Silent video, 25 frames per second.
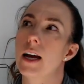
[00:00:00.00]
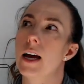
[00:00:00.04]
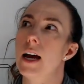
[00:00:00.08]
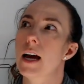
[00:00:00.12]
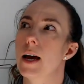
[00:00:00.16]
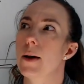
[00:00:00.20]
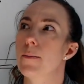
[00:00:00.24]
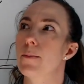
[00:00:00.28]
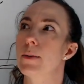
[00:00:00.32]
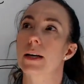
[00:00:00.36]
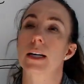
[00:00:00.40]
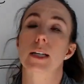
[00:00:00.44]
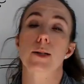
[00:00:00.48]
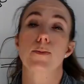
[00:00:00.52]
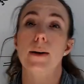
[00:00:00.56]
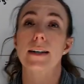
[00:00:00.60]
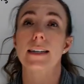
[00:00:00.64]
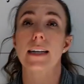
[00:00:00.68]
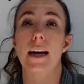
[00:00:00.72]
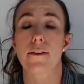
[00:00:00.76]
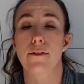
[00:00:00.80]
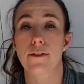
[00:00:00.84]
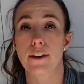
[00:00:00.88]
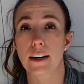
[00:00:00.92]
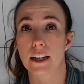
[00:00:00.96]
because by
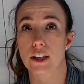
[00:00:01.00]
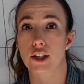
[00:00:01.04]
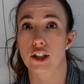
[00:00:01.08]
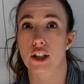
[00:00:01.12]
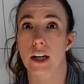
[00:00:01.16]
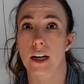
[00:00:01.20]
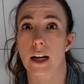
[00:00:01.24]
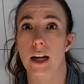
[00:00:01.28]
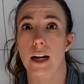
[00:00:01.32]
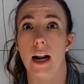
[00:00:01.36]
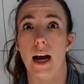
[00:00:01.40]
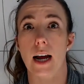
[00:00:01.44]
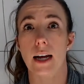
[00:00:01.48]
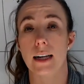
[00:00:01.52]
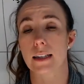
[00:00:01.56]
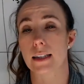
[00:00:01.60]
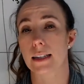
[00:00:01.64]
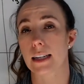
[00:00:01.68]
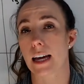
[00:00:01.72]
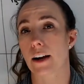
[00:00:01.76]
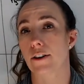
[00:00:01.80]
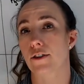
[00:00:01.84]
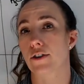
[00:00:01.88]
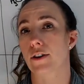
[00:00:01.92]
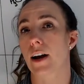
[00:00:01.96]
definition an
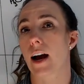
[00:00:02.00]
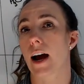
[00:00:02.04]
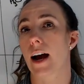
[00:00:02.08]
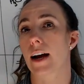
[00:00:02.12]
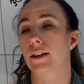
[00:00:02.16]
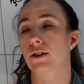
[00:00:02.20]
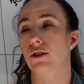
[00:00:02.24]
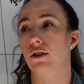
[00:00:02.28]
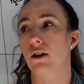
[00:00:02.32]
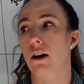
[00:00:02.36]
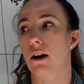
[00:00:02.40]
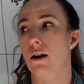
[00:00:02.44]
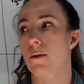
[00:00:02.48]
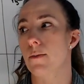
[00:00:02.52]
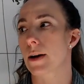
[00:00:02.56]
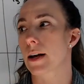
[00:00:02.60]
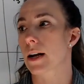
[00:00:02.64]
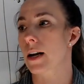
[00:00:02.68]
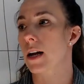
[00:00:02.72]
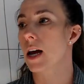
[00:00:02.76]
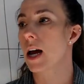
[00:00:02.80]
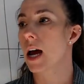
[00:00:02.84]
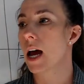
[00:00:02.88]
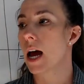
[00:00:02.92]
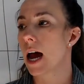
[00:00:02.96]
unsaturated
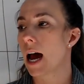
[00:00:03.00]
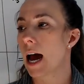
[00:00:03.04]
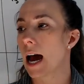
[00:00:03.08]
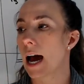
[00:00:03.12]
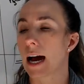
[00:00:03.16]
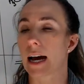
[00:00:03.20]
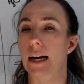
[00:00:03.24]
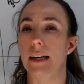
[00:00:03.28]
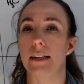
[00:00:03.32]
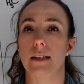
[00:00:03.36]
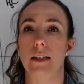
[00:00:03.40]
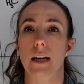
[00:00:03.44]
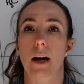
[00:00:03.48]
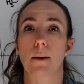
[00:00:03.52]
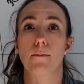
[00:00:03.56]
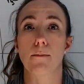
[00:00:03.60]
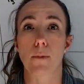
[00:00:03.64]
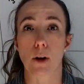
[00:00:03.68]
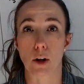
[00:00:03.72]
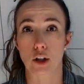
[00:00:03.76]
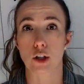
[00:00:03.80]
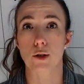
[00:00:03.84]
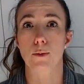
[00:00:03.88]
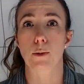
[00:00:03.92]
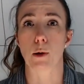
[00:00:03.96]
hydrocarbon has a
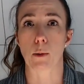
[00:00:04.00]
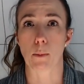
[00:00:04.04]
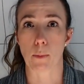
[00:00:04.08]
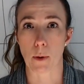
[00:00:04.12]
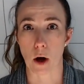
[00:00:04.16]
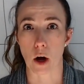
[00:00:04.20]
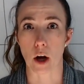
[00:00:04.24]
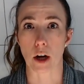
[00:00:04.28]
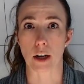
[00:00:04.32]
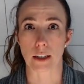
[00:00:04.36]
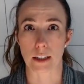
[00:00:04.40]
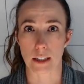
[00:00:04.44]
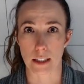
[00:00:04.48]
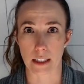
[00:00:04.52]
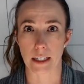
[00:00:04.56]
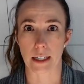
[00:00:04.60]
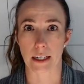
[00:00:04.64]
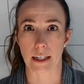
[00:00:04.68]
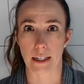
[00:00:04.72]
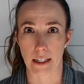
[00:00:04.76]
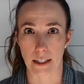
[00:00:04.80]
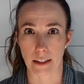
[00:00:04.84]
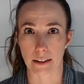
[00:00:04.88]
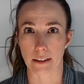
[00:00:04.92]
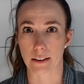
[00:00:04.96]
multiple bond in
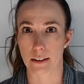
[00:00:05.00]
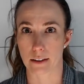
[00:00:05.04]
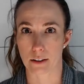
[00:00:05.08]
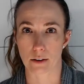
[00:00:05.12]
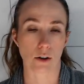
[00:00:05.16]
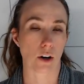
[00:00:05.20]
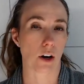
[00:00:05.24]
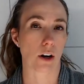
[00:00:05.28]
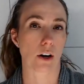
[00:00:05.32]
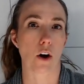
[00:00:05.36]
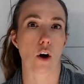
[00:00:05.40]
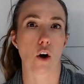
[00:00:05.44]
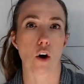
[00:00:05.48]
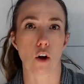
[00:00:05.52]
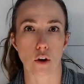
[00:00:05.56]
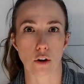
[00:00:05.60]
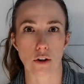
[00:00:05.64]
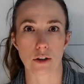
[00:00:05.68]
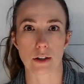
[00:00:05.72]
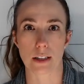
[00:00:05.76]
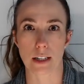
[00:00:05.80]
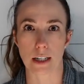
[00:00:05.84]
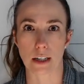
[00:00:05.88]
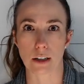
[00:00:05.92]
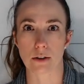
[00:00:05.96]
it, not all
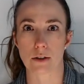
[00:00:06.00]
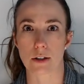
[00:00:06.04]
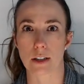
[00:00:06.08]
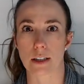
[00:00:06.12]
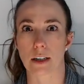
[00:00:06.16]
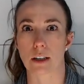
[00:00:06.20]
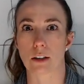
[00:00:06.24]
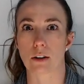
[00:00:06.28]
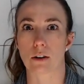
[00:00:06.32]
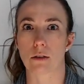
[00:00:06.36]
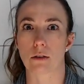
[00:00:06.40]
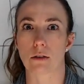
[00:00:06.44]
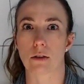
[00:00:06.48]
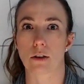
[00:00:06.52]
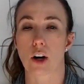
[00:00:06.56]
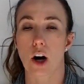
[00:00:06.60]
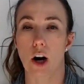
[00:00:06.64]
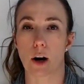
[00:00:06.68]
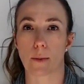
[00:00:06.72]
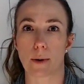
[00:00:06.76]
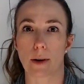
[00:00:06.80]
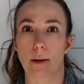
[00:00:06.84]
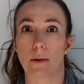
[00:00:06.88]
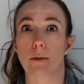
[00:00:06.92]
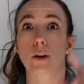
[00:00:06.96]
single
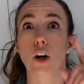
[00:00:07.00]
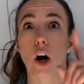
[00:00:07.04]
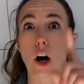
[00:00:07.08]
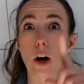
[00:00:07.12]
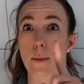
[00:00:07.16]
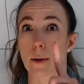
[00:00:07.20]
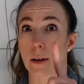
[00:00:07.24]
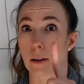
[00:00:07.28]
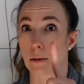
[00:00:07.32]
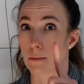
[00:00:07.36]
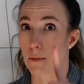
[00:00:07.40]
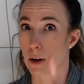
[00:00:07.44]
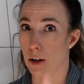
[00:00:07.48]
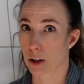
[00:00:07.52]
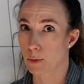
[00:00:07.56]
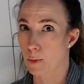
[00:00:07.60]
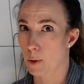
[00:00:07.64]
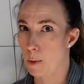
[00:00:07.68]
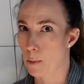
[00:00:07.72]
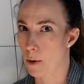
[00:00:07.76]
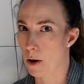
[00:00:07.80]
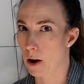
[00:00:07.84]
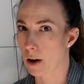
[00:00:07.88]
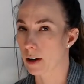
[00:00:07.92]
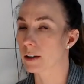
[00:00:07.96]
carbon multiple
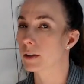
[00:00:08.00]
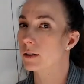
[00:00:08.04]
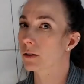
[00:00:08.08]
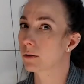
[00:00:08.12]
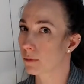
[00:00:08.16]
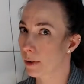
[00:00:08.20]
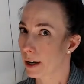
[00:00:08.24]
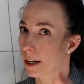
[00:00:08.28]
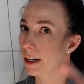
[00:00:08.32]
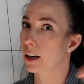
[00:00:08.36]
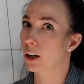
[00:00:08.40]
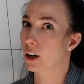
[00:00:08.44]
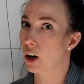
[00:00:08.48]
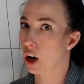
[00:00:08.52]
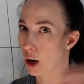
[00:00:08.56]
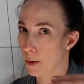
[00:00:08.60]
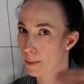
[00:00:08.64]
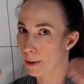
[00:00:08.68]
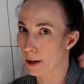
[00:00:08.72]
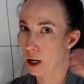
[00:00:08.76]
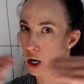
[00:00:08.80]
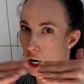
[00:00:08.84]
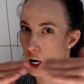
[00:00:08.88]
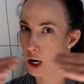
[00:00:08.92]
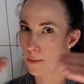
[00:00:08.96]
bond, right? A
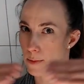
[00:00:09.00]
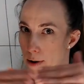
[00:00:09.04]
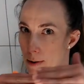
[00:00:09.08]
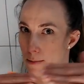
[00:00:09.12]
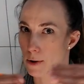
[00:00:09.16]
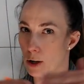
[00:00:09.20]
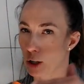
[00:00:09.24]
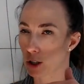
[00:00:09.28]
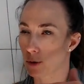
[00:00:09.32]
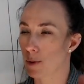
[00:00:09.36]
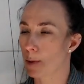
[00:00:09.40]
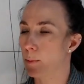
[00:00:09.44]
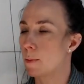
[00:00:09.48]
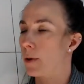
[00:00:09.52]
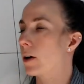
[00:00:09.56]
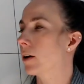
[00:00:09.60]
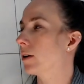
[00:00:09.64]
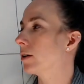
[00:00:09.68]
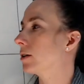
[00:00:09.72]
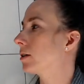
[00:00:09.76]
carbon multiple bond.